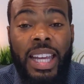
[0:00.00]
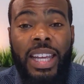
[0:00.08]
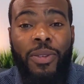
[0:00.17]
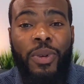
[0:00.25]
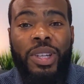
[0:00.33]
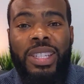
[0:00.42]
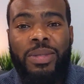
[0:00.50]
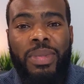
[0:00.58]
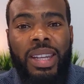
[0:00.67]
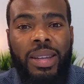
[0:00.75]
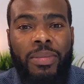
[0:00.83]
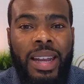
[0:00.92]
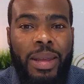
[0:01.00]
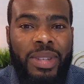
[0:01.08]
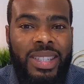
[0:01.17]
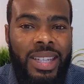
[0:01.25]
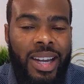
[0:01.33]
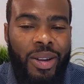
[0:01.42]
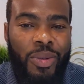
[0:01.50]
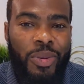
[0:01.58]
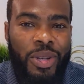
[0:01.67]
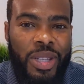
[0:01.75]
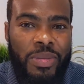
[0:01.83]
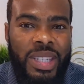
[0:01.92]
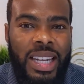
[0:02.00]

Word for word: If we're just meeting, my name is Daryl Williams,